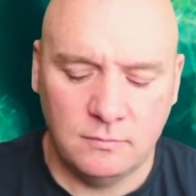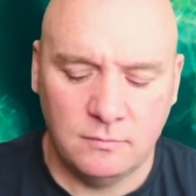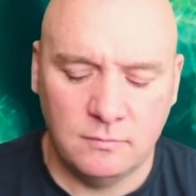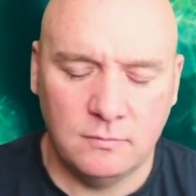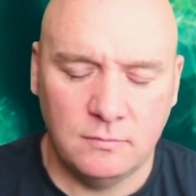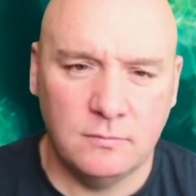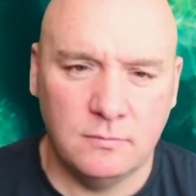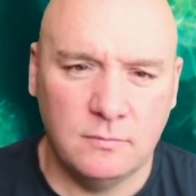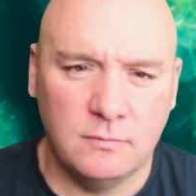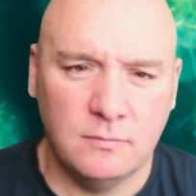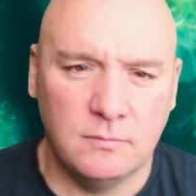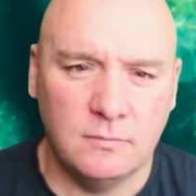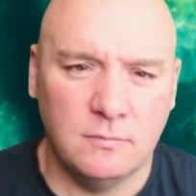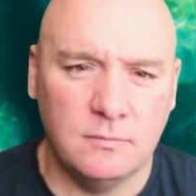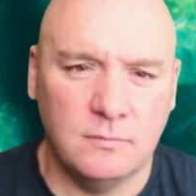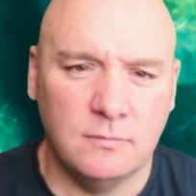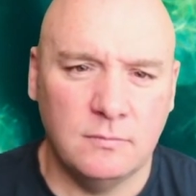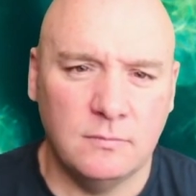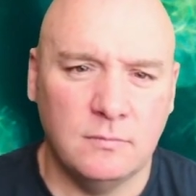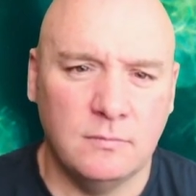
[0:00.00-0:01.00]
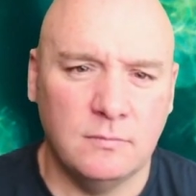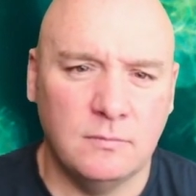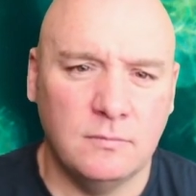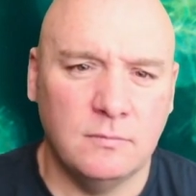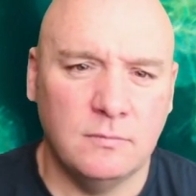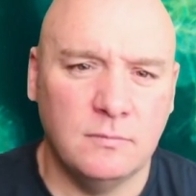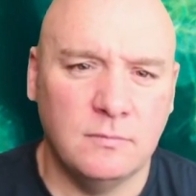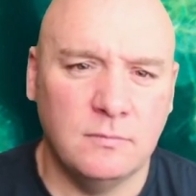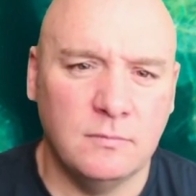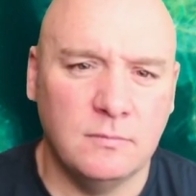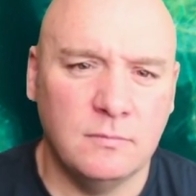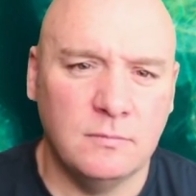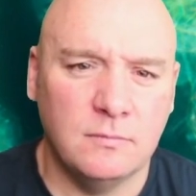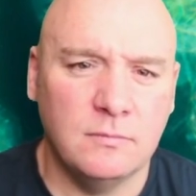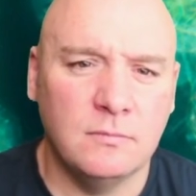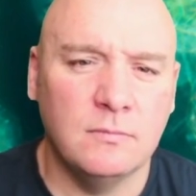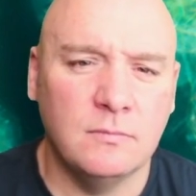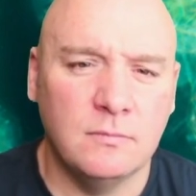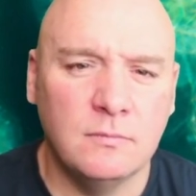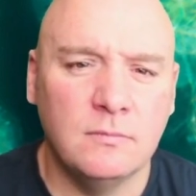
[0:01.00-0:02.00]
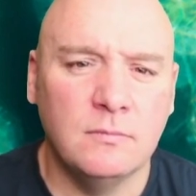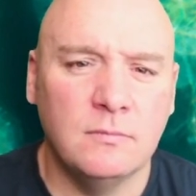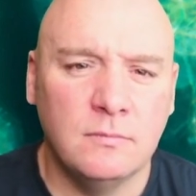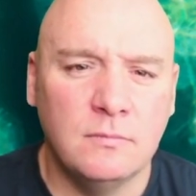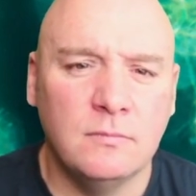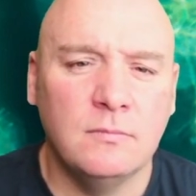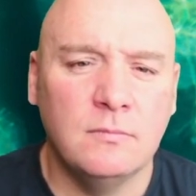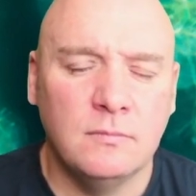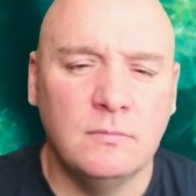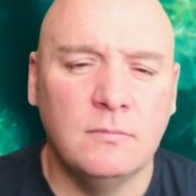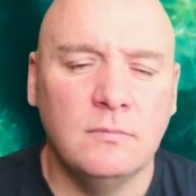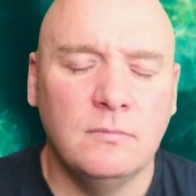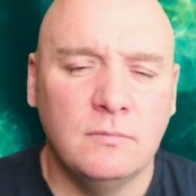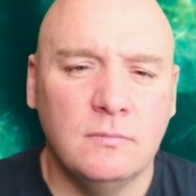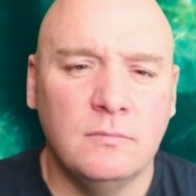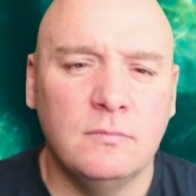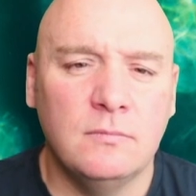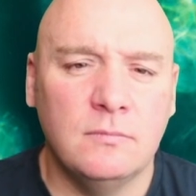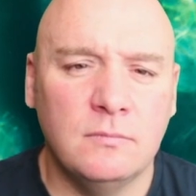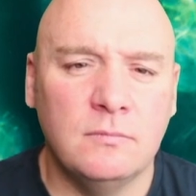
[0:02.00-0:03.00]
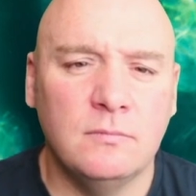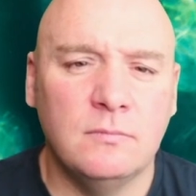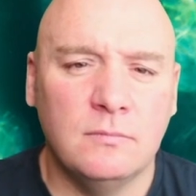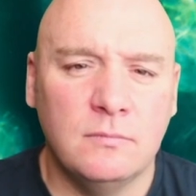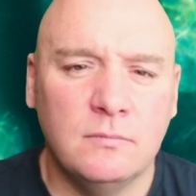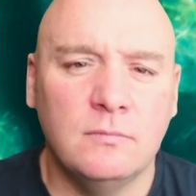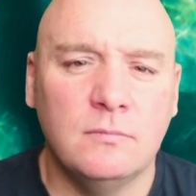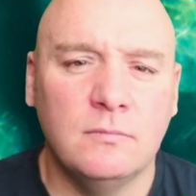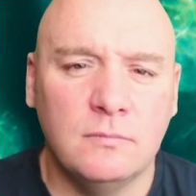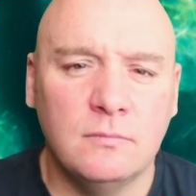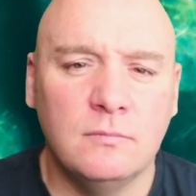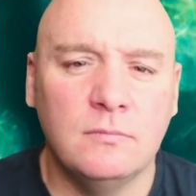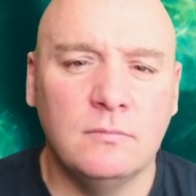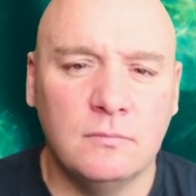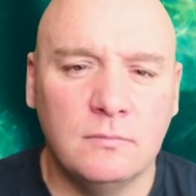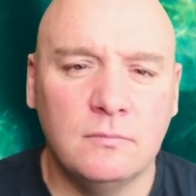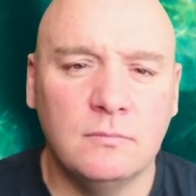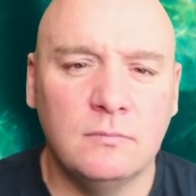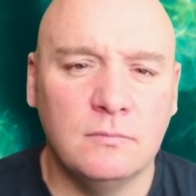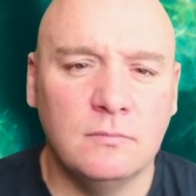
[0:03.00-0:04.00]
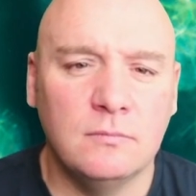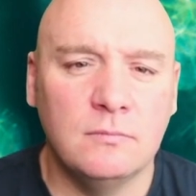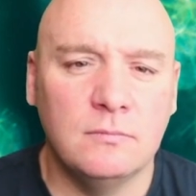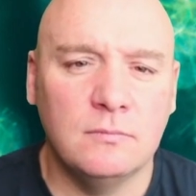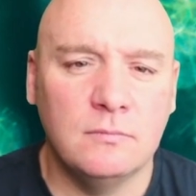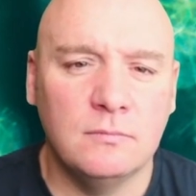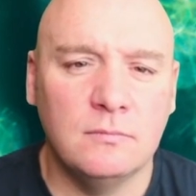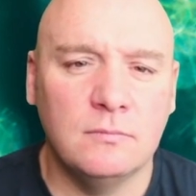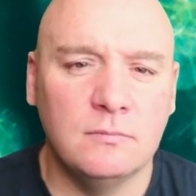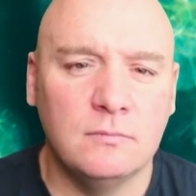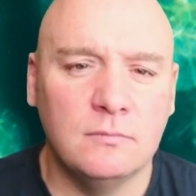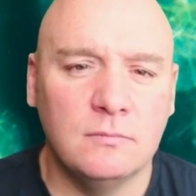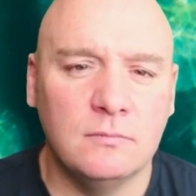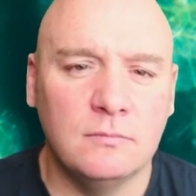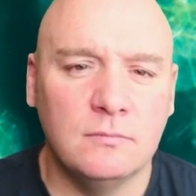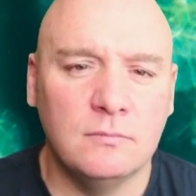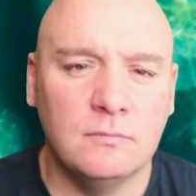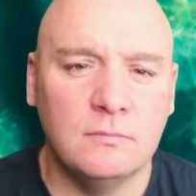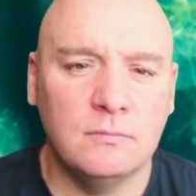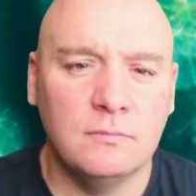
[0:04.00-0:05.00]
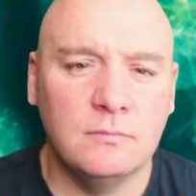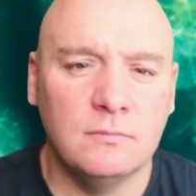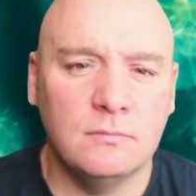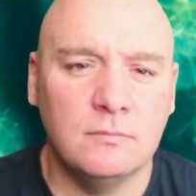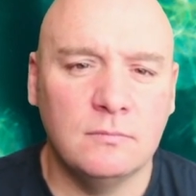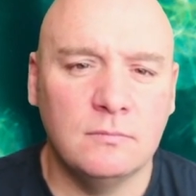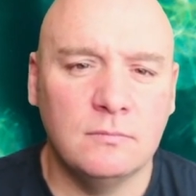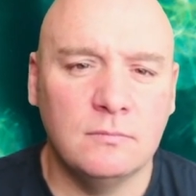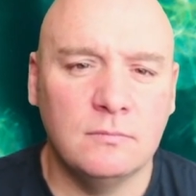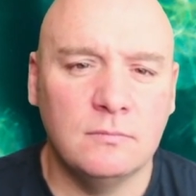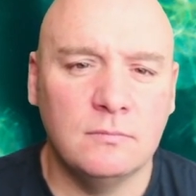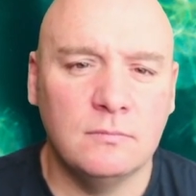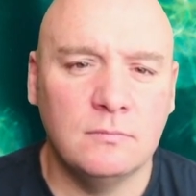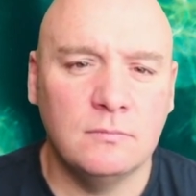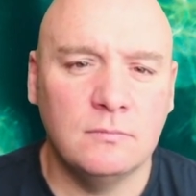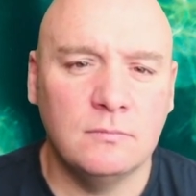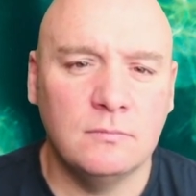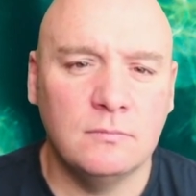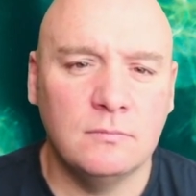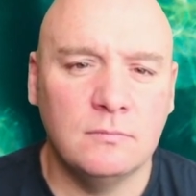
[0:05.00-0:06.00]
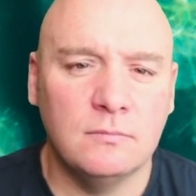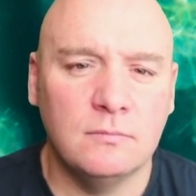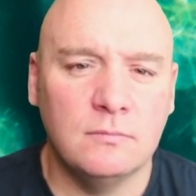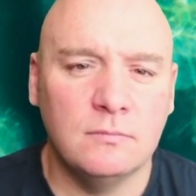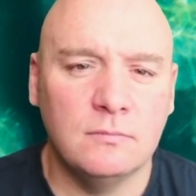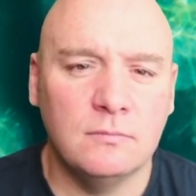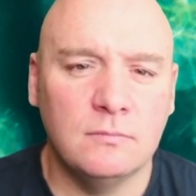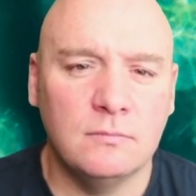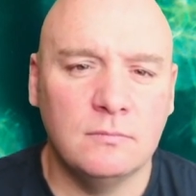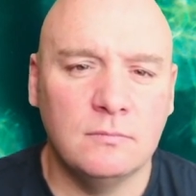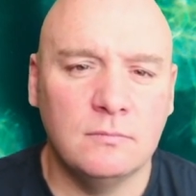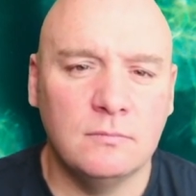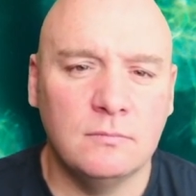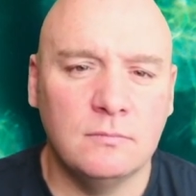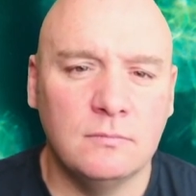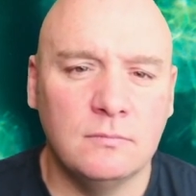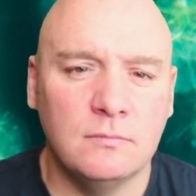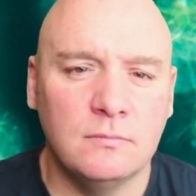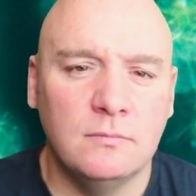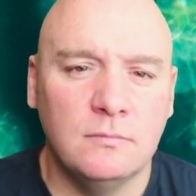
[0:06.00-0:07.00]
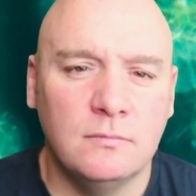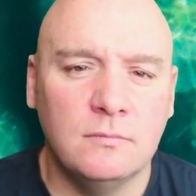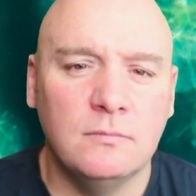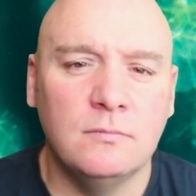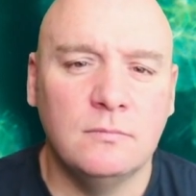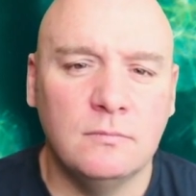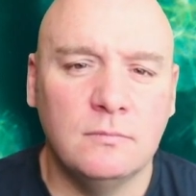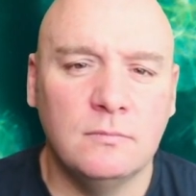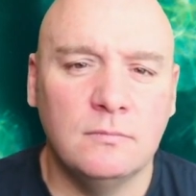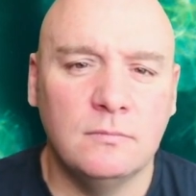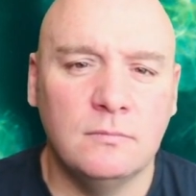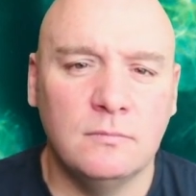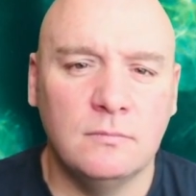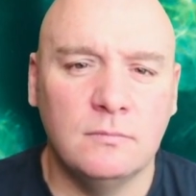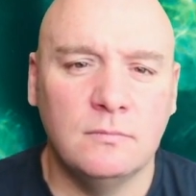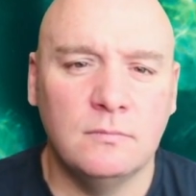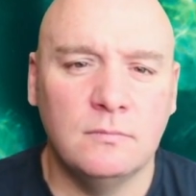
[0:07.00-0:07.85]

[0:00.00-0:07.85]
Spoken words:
No words are spoken by the person on screen.